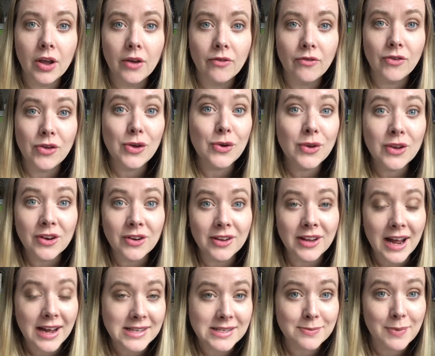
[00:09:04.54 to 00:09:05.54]
if you can
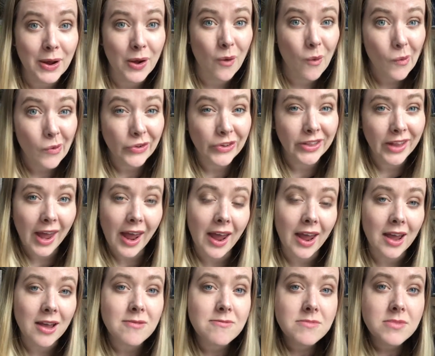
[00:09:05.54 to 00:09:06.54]
guess my whole
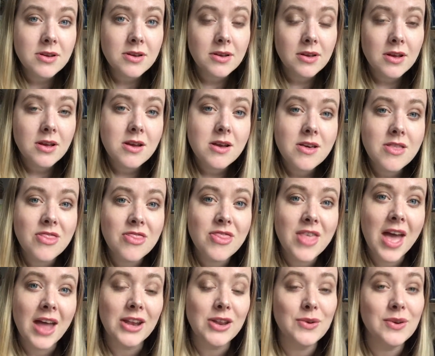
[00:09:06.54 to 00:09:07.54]
name,
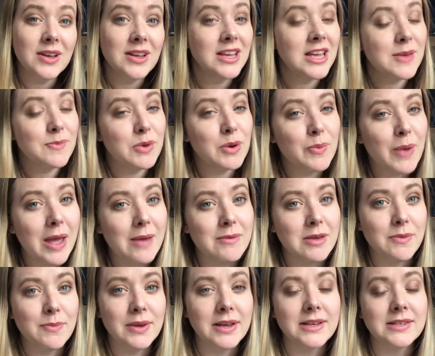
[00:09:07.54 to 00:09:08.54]
then you can keep your
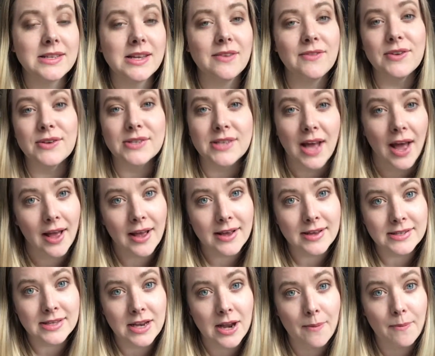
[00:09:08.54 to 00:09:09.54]
baby, because he views that
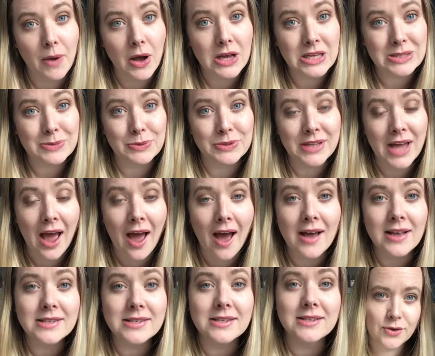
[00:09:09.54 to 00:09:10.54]
as an impossible
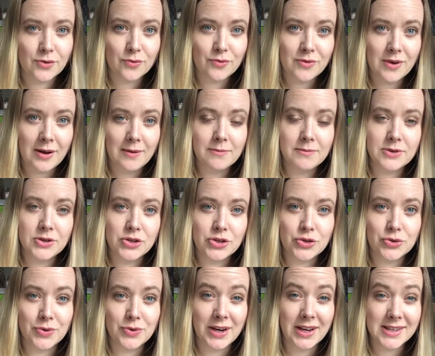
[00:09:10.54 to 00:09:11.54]
task. So Rump
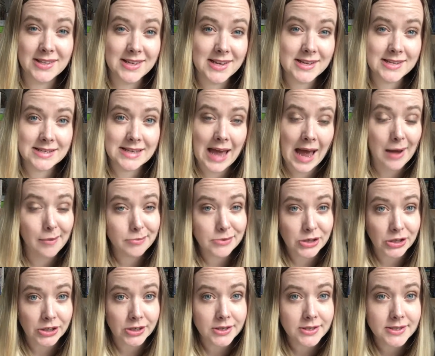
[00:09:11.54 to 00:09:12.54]
tricks his
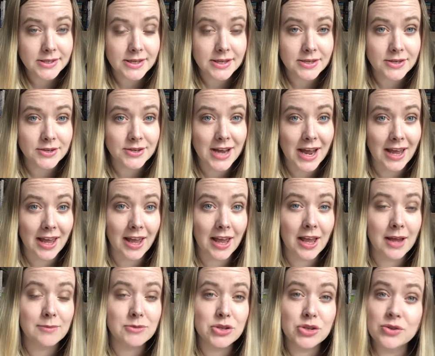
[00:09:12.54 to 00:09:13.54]
captors into taking
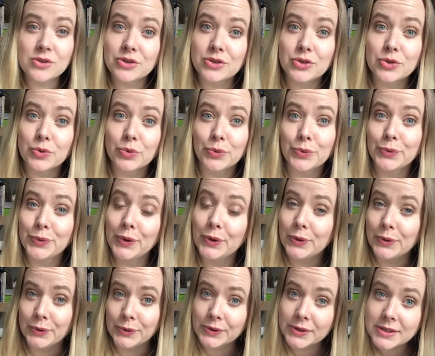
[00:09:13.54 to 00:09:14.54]
him to the
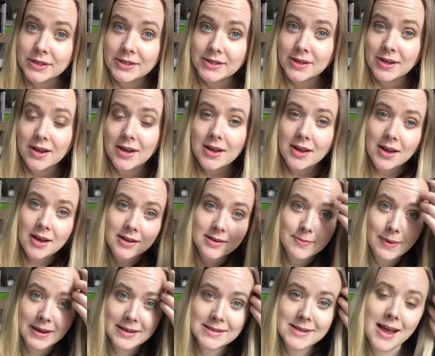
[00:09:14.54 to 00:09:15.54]
trolls
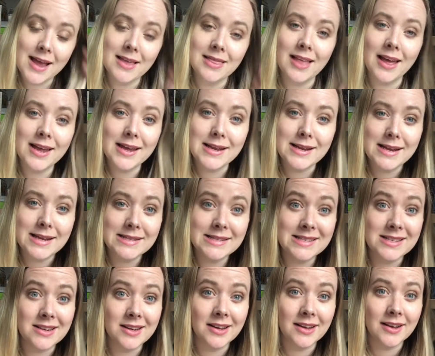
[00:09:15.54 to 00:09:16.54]
by saying that he
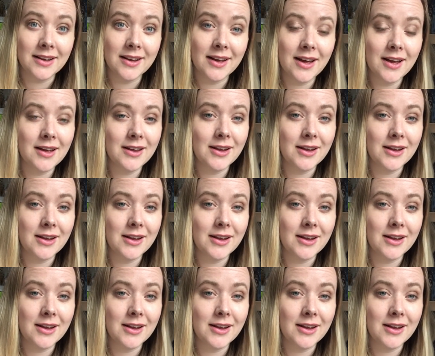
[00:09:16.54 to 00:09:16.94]
needs to,